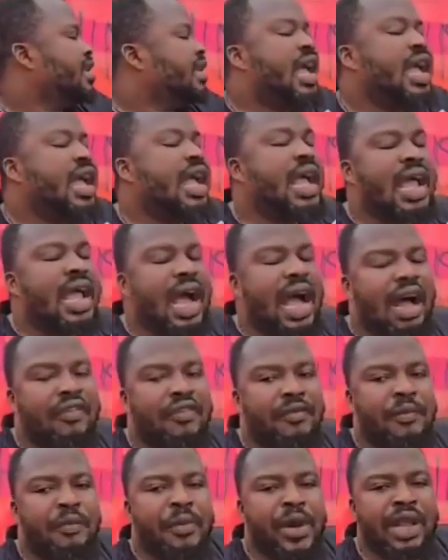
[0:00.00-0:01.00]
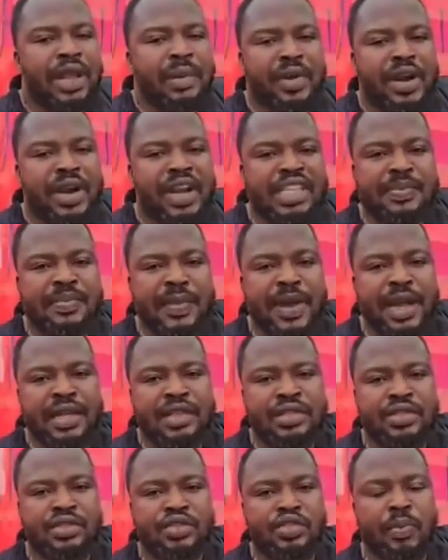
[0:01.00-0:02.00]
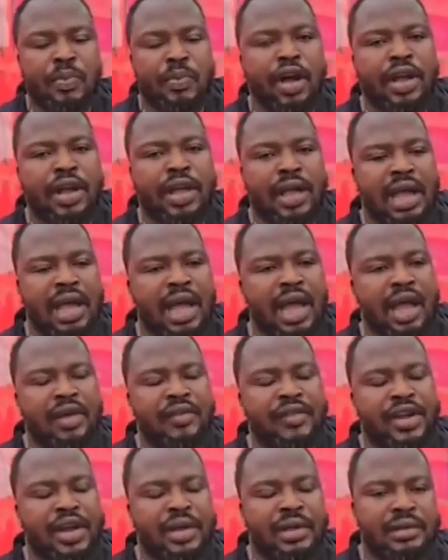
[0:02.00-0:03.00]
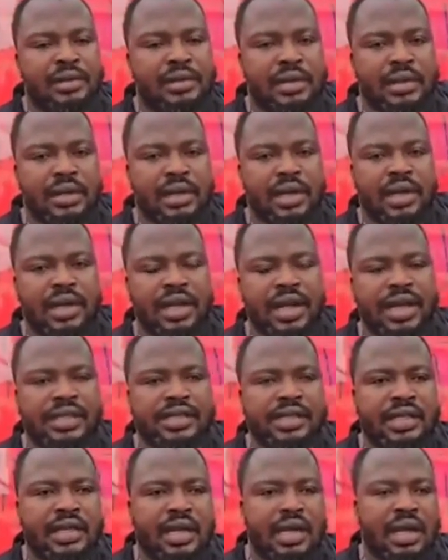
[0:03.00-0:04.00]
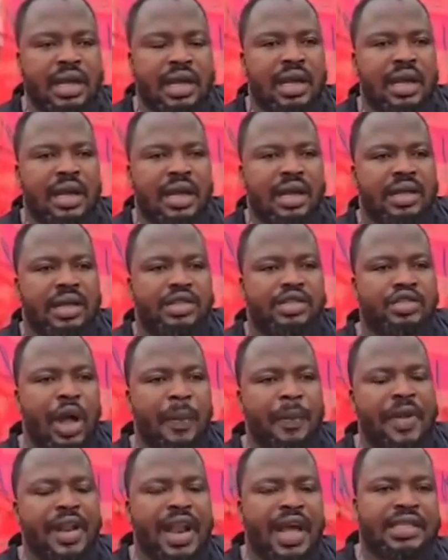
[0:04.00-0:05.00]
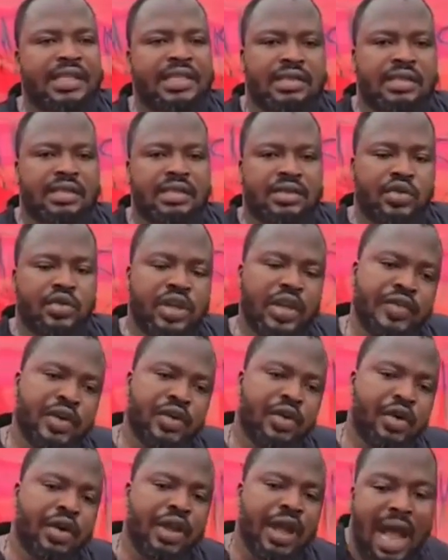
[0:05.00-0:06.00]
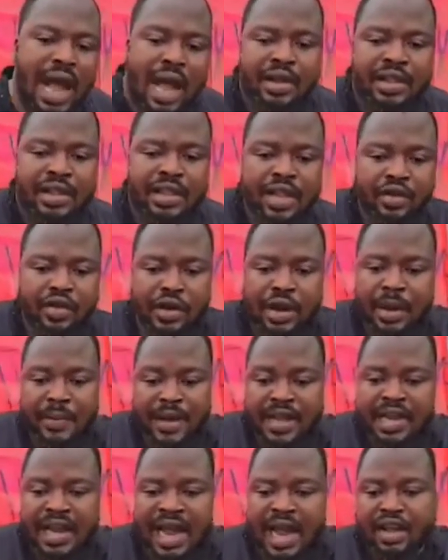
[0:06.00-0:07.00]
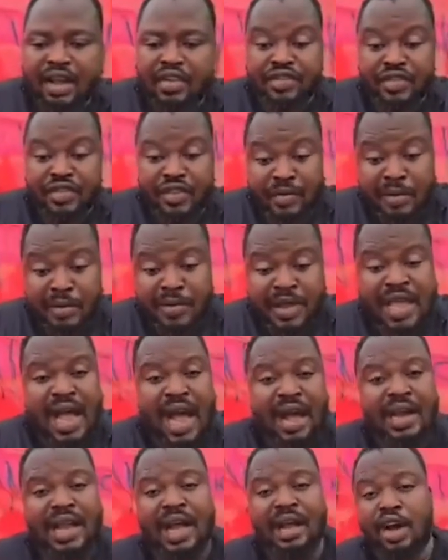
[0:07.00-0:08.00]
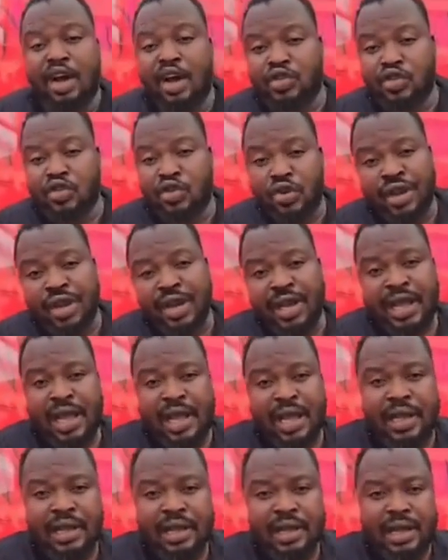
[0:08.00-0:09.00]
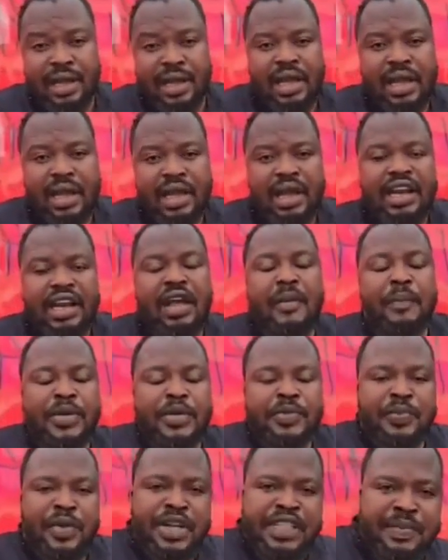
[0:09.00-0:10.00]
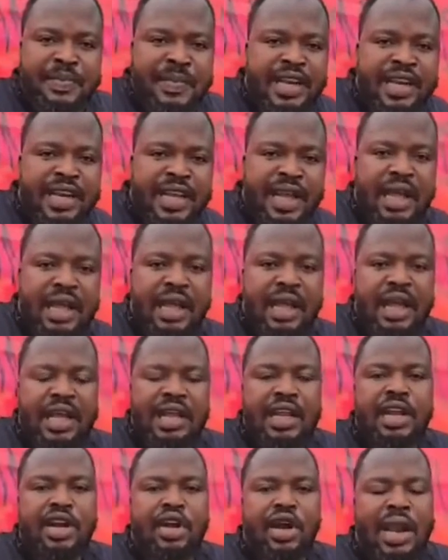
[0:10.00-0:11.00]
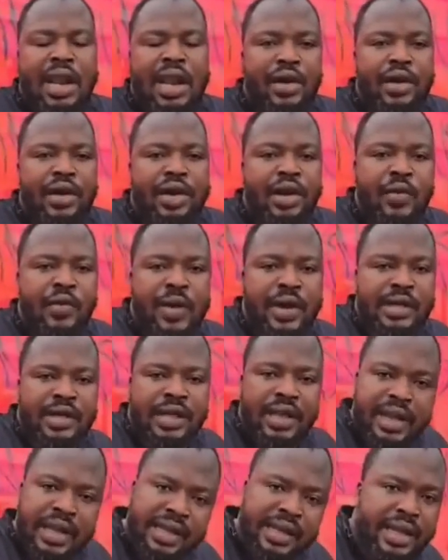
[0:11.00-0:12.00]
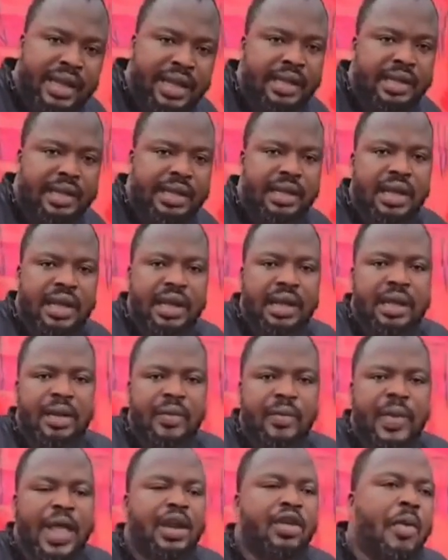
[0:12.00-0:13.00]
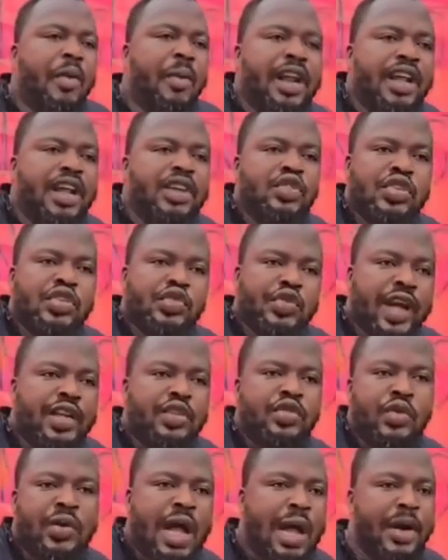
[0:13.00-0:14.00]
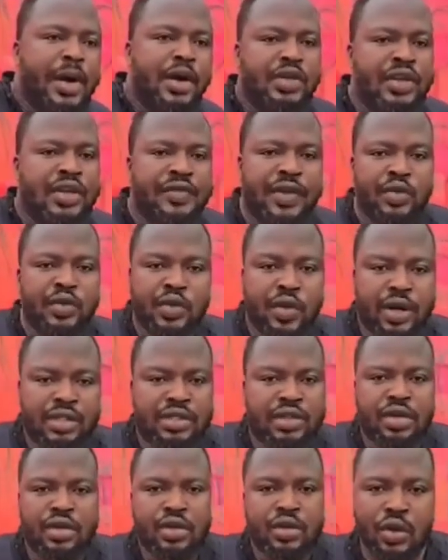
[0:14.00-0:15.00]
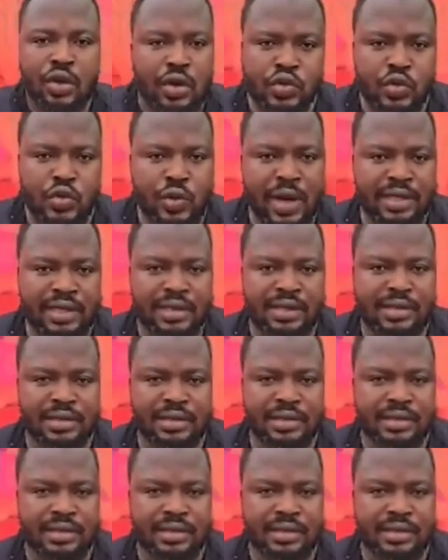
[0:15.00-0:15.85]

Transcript: They have bring policemen to block every gate, stopping us to even go in. I don't think you, the media, you're giving the idea, allow you to go in there. They put policemen here. They're not allow anyone in there. Like nobody is ready to come out to even what? Talk to us.